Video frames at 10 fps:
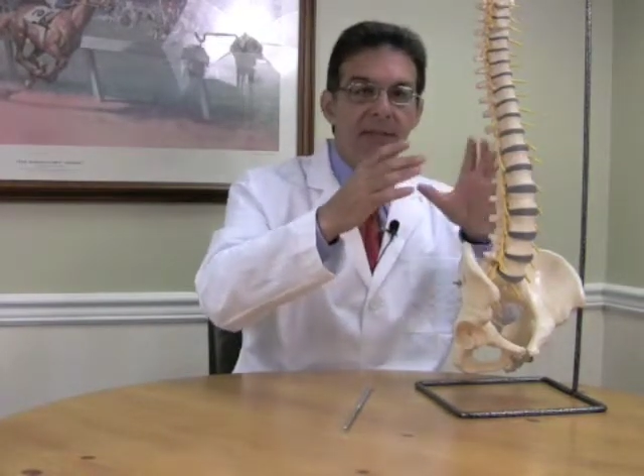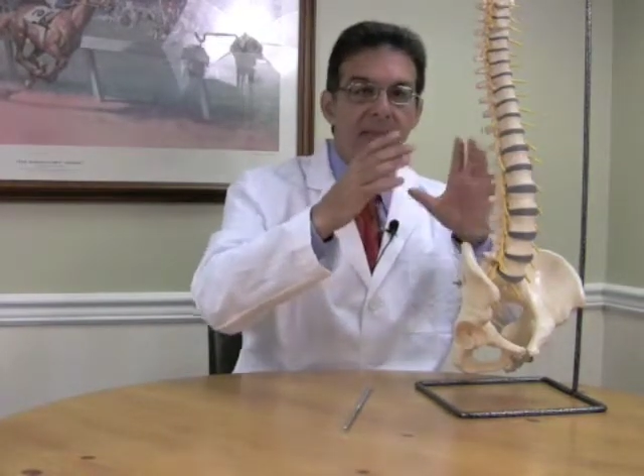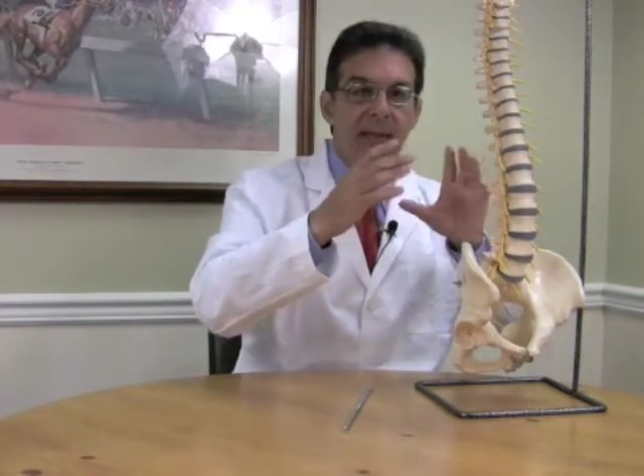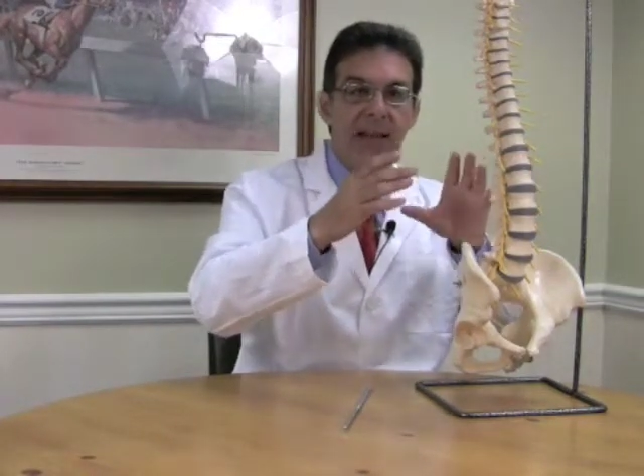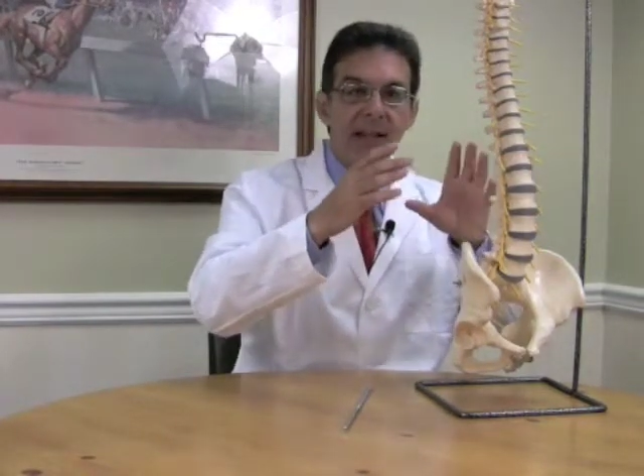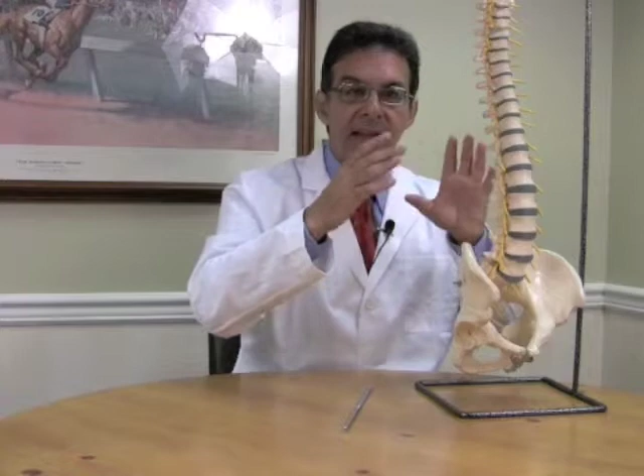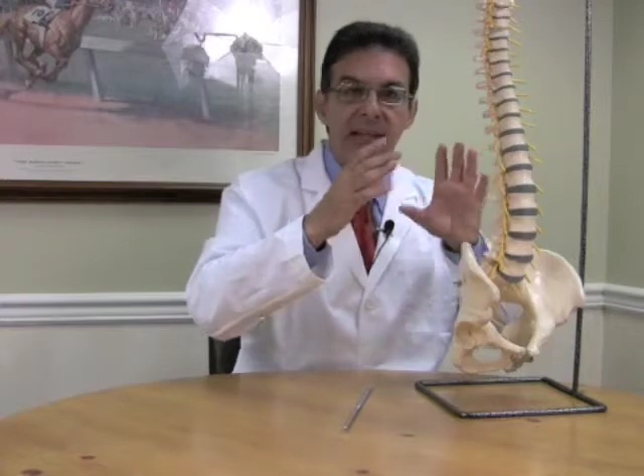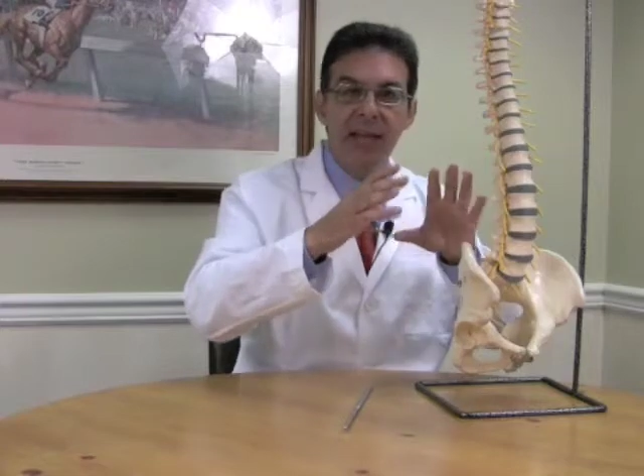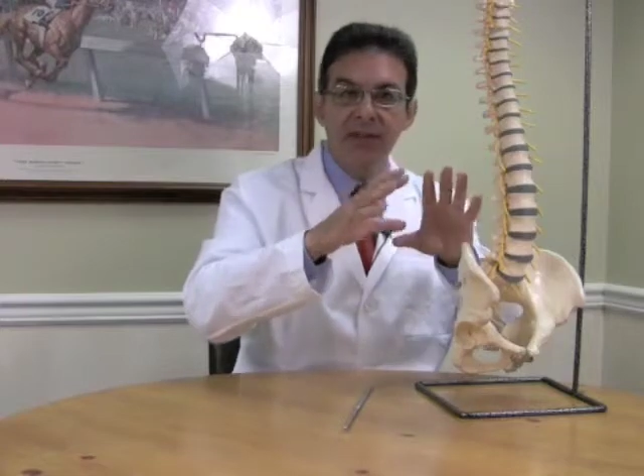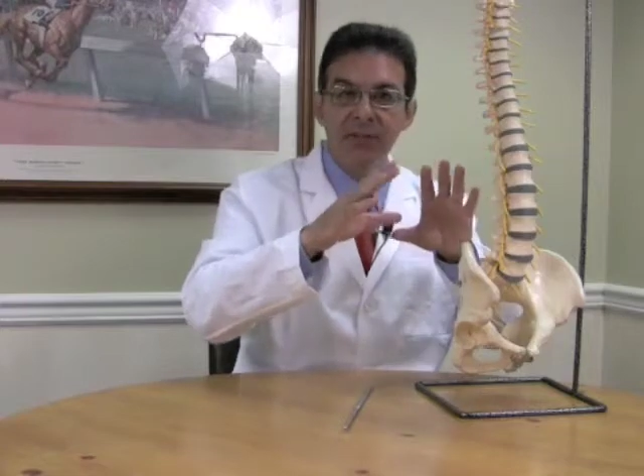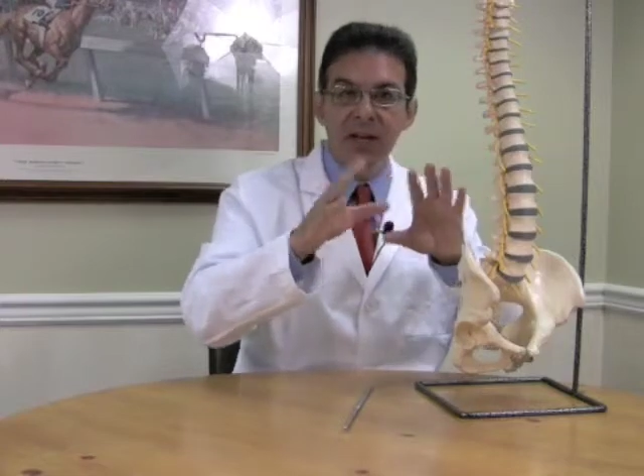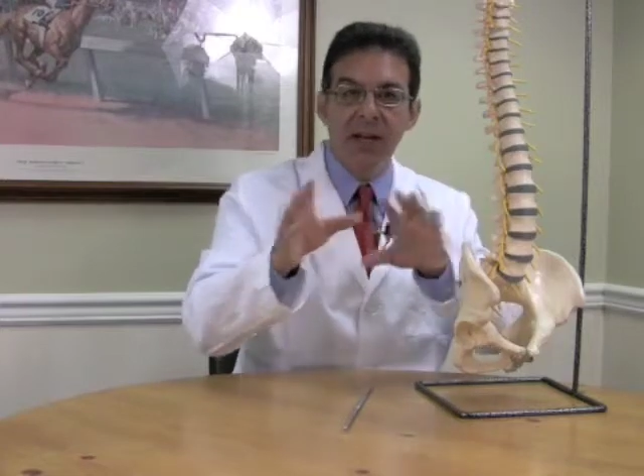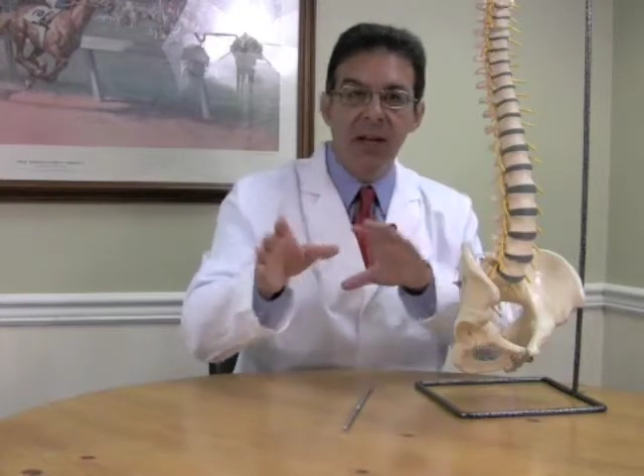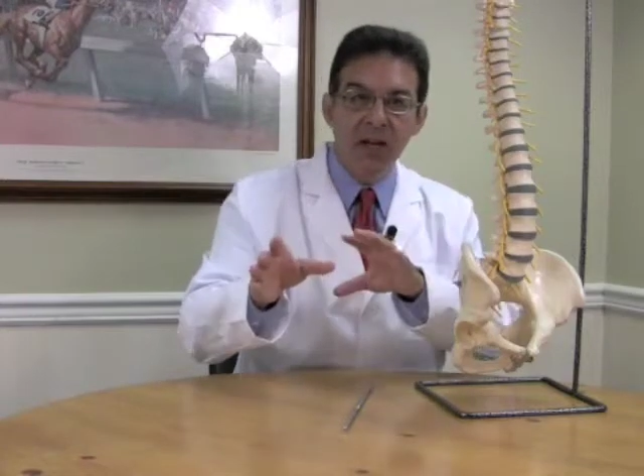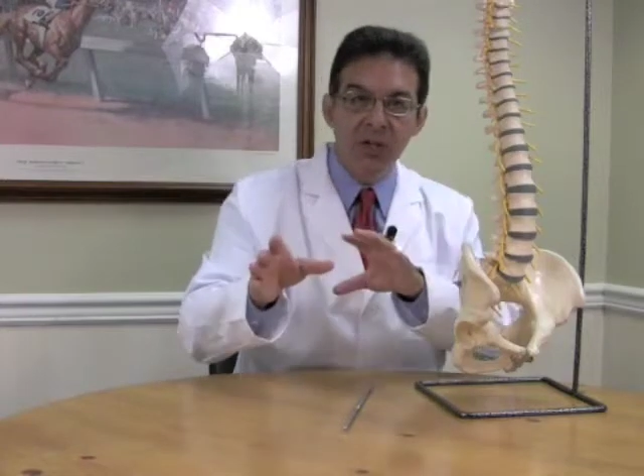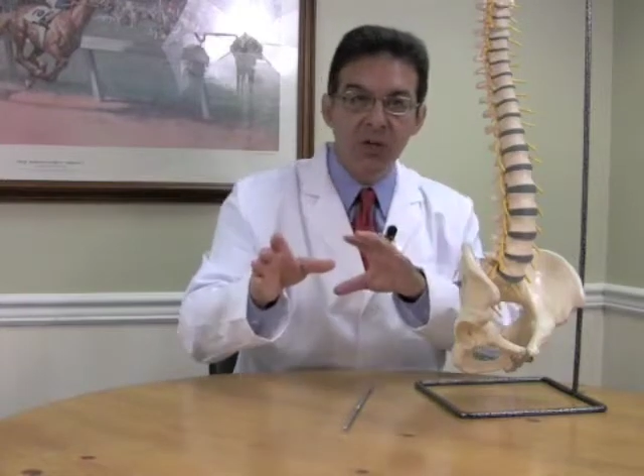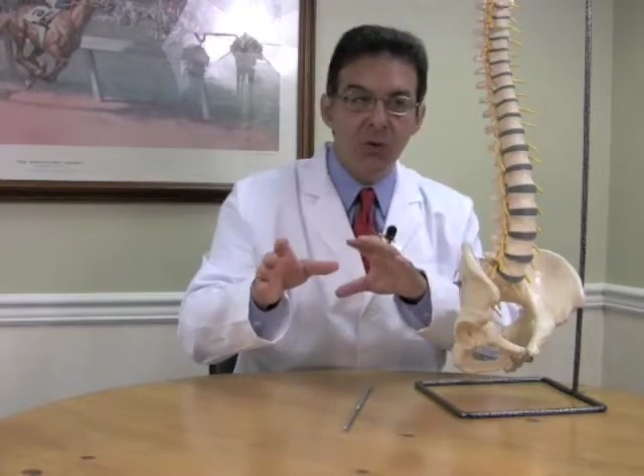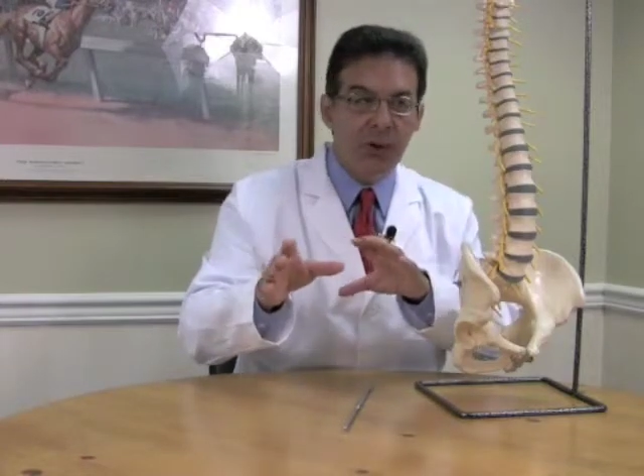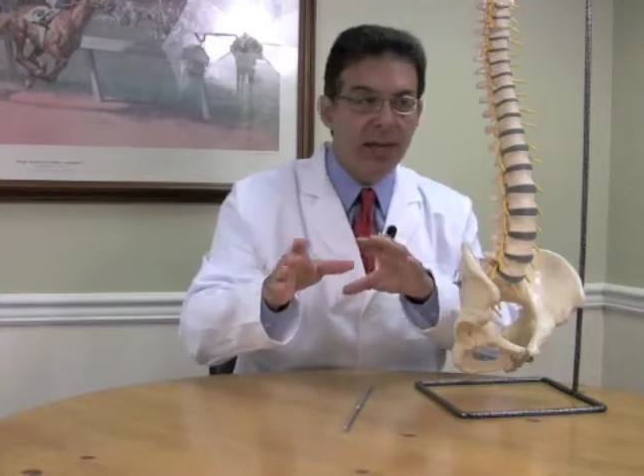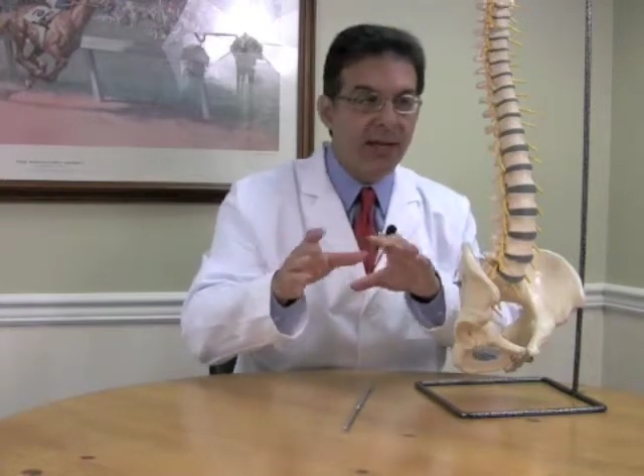that left
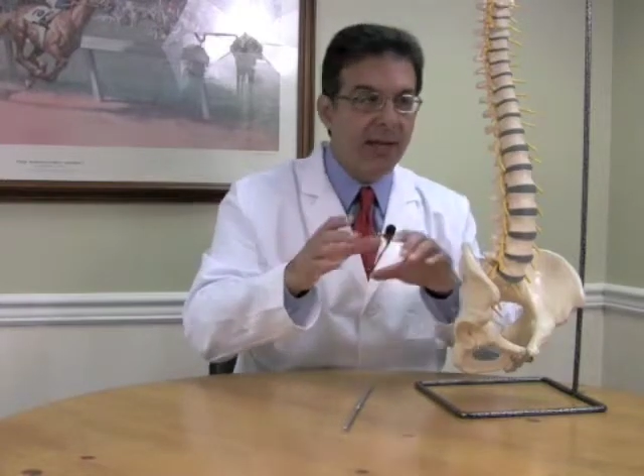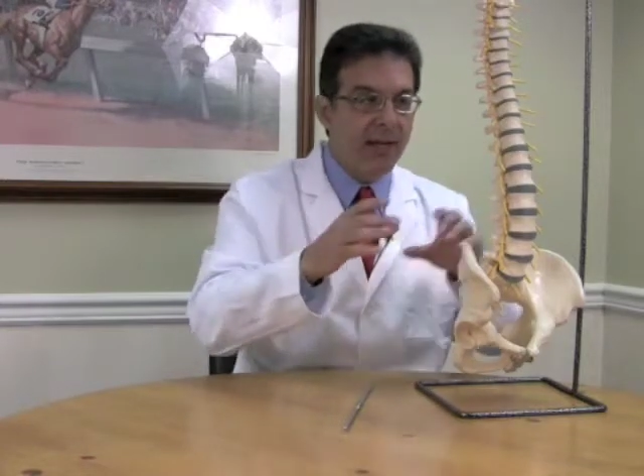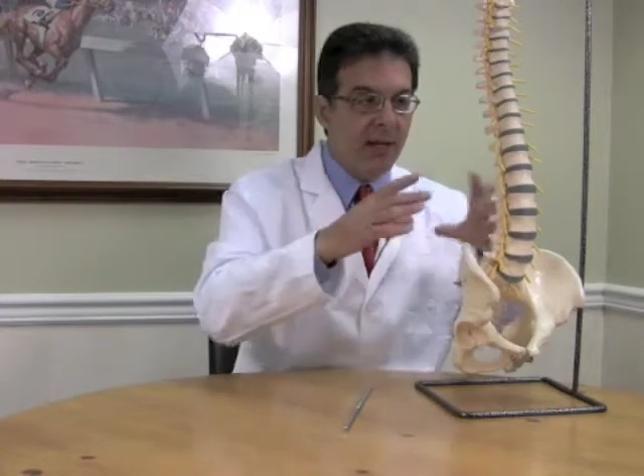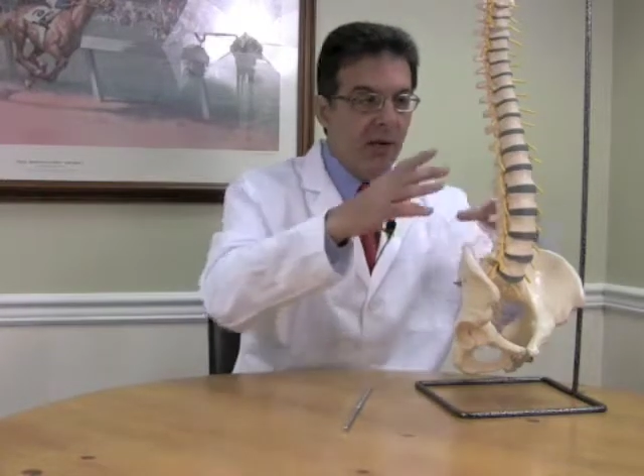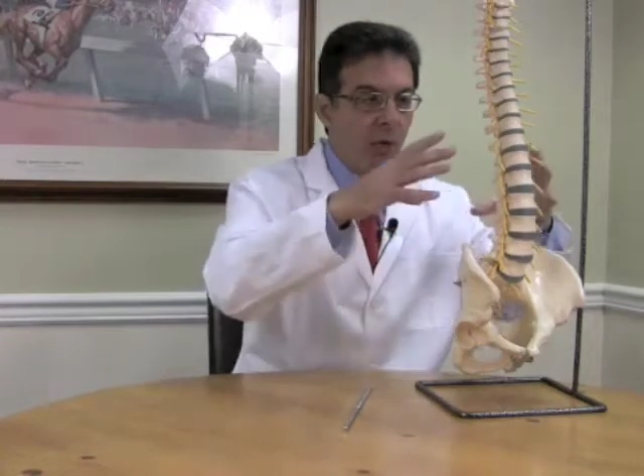untreated